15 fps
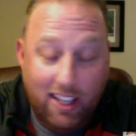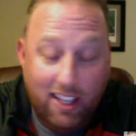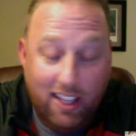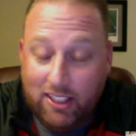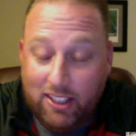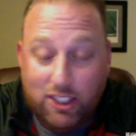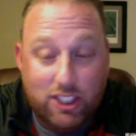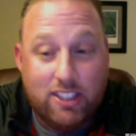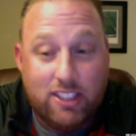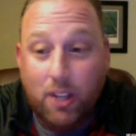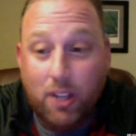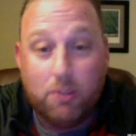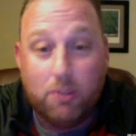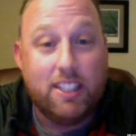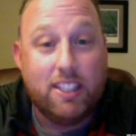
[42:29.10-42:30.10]
just
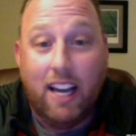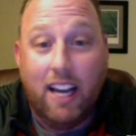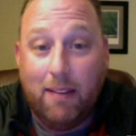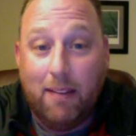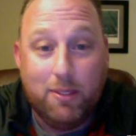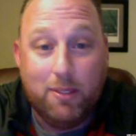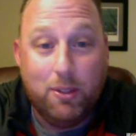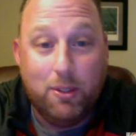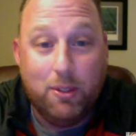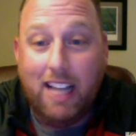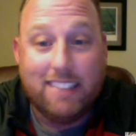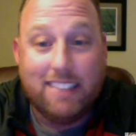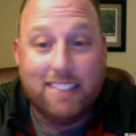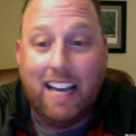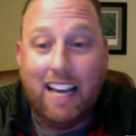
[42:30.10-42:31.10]
don't stop, do
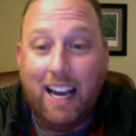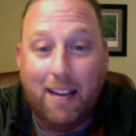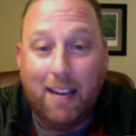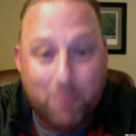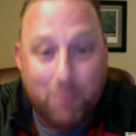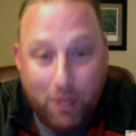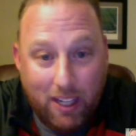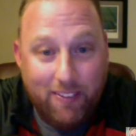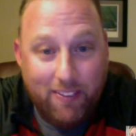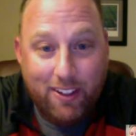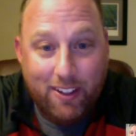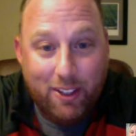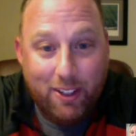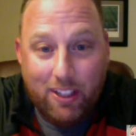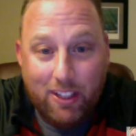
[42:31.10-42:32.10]
not stop. Whatever
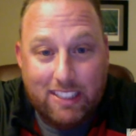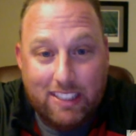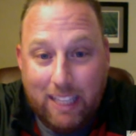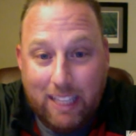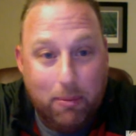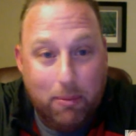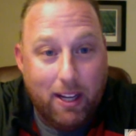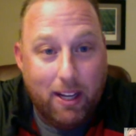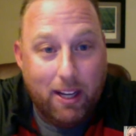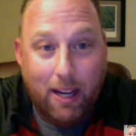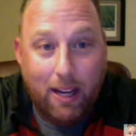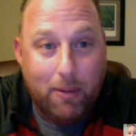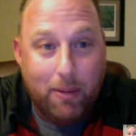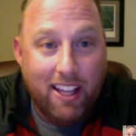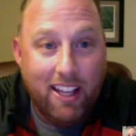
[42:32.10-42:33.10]
you're doing, just keep it
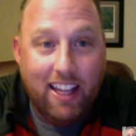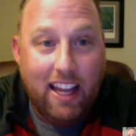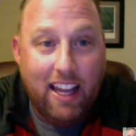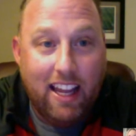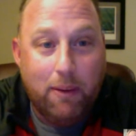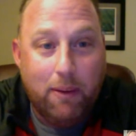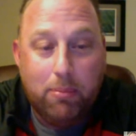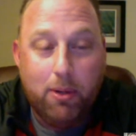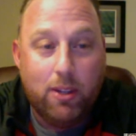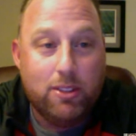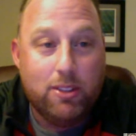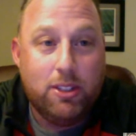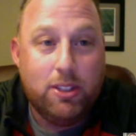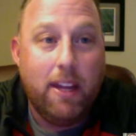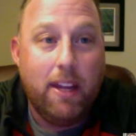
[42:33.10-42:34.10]
up. Every
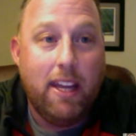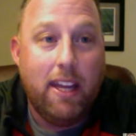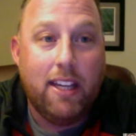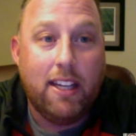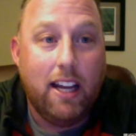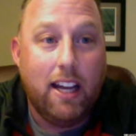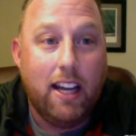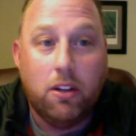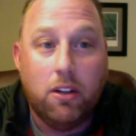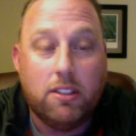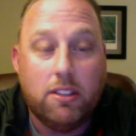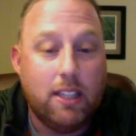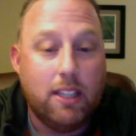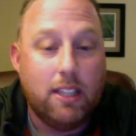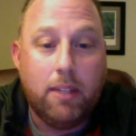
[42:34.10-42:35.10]
post you make, I
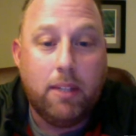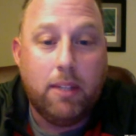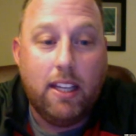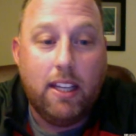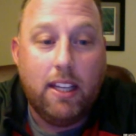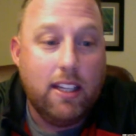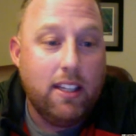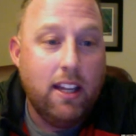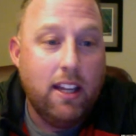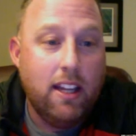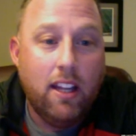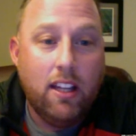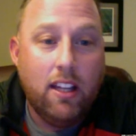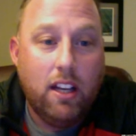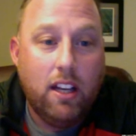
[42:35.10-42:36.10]
learned something. And
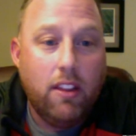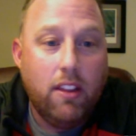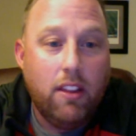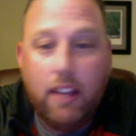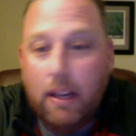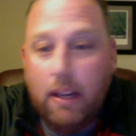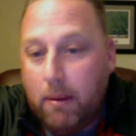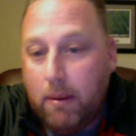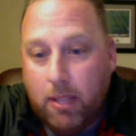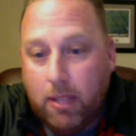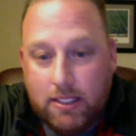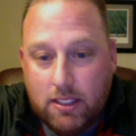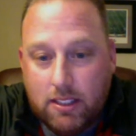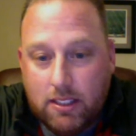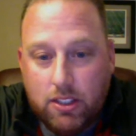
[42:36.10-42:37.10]
the thing about
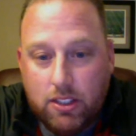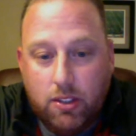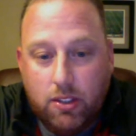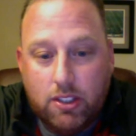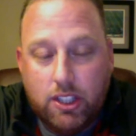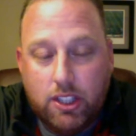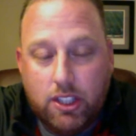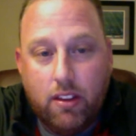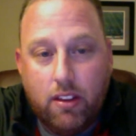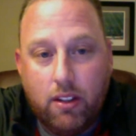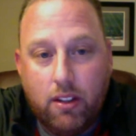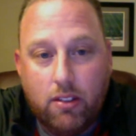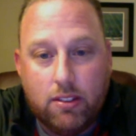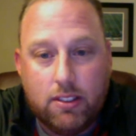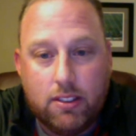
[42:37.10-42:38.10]
Plexus is you can share
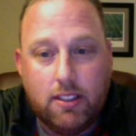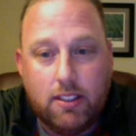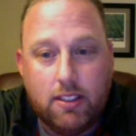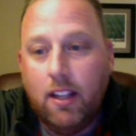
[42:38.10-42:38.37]
those, and